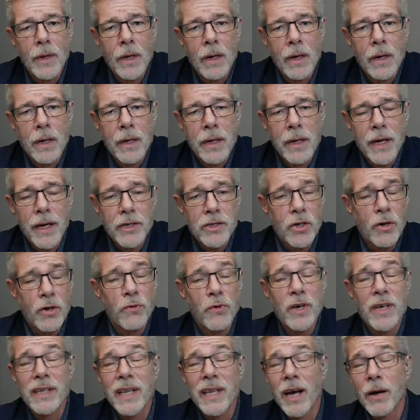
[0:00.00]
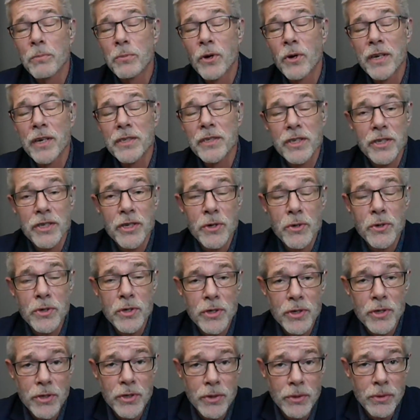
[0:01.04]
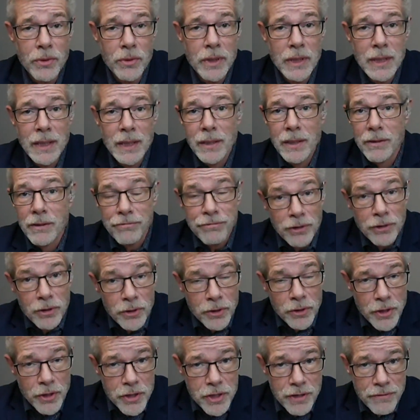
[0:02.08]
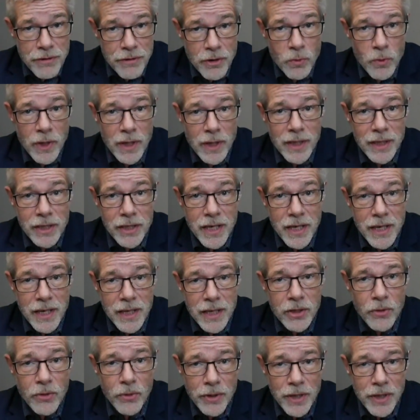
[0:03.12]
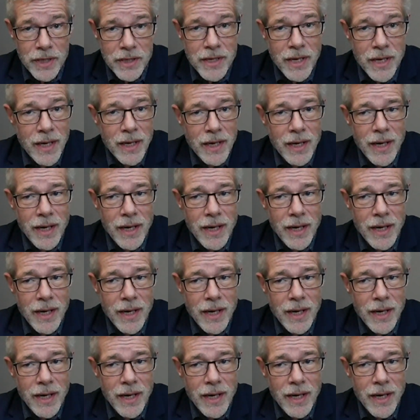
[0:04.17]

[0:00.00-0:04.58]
Yeah. So if we allow prostitution to flourish, if you will, and to increase,